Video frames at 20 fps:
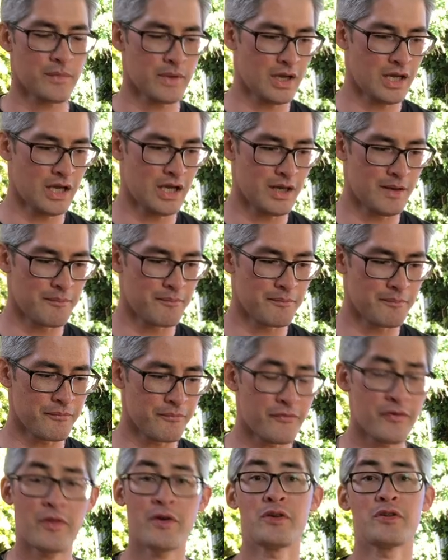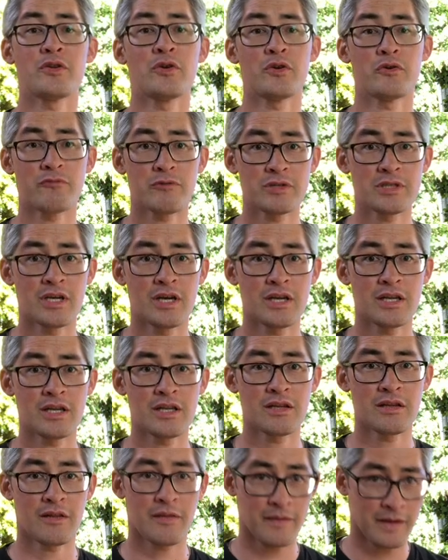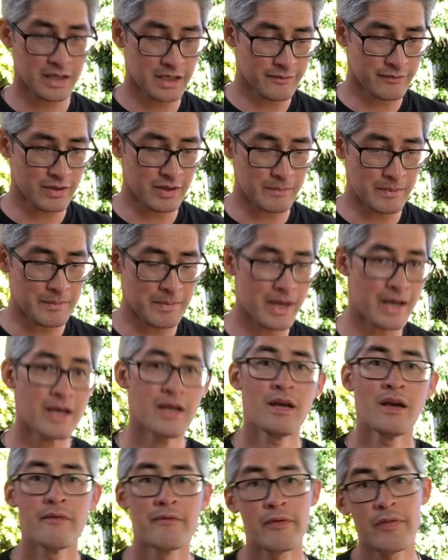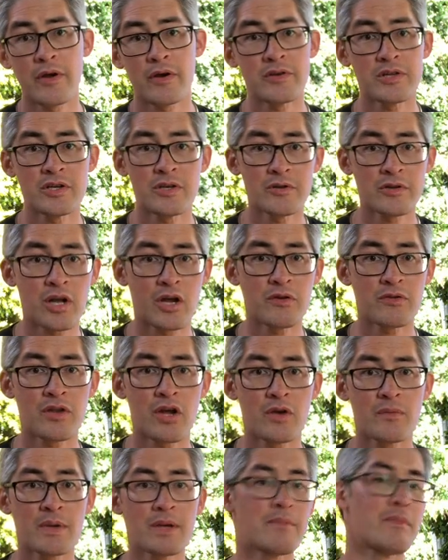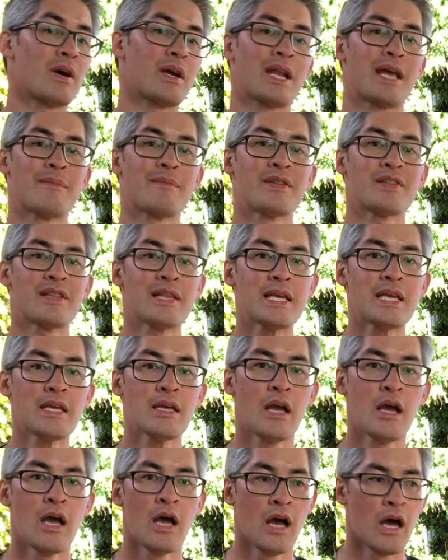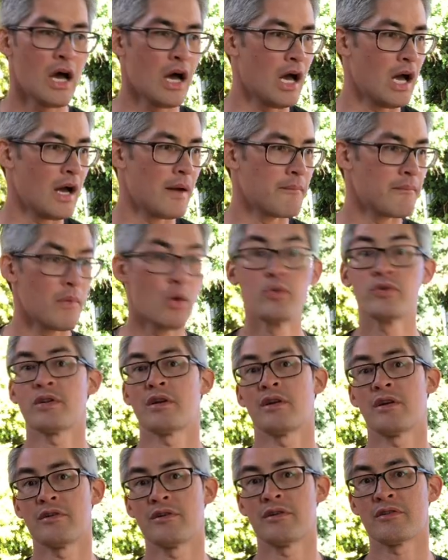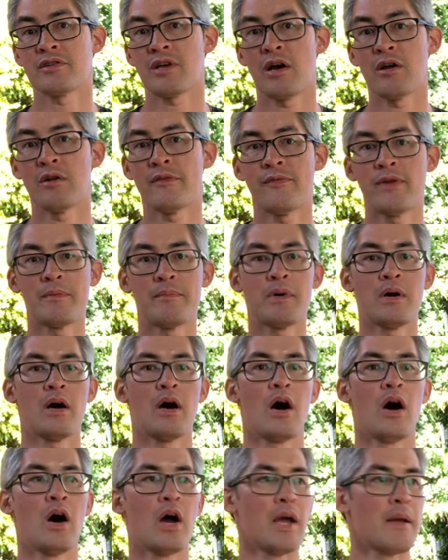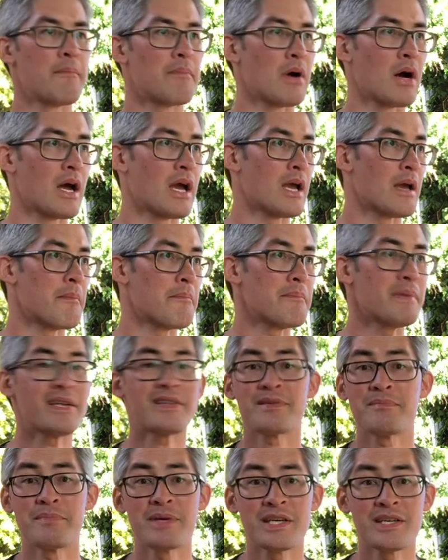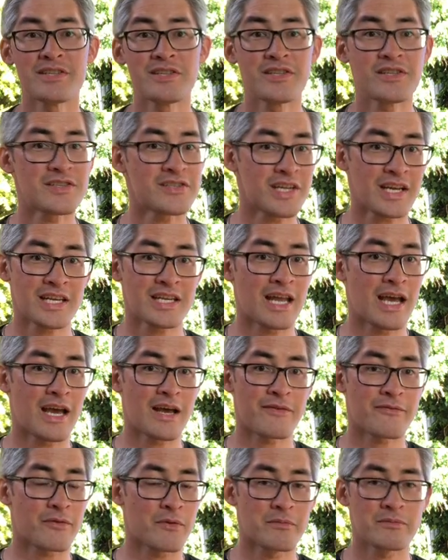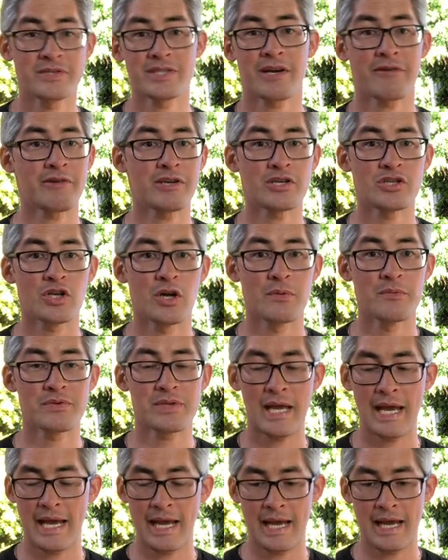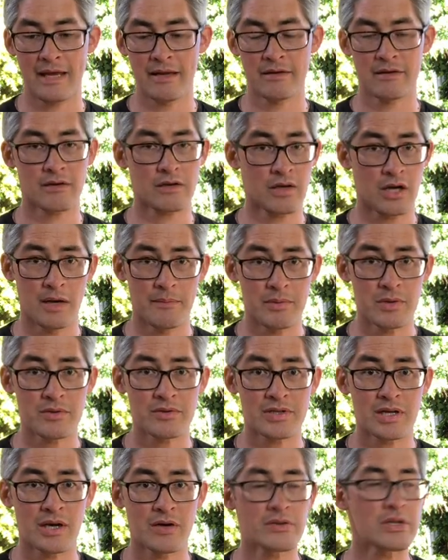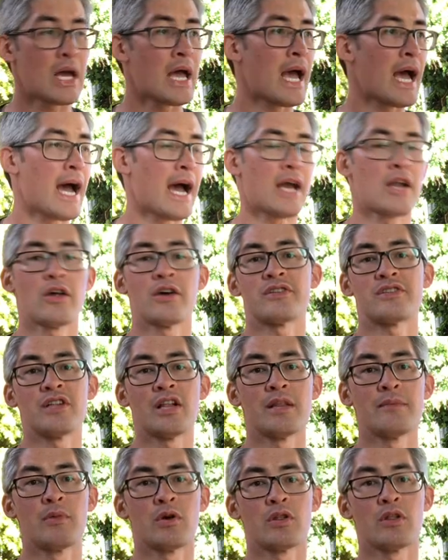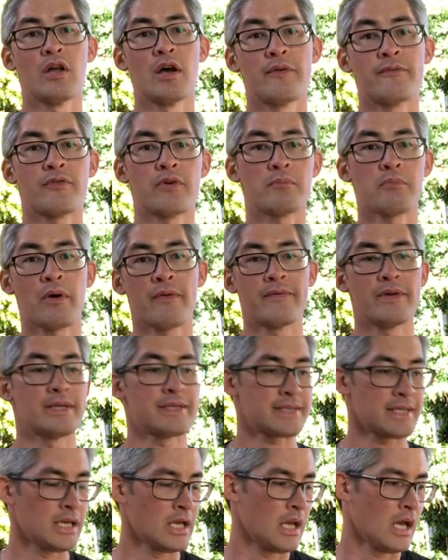For those of you who are returning, thank you for coming back. For those of you who don't know me, my name is Lee, also known as Kola Flipper. I buy bits and pieces secondhand from charity shops and car boot sales, and I sell them online for a profit.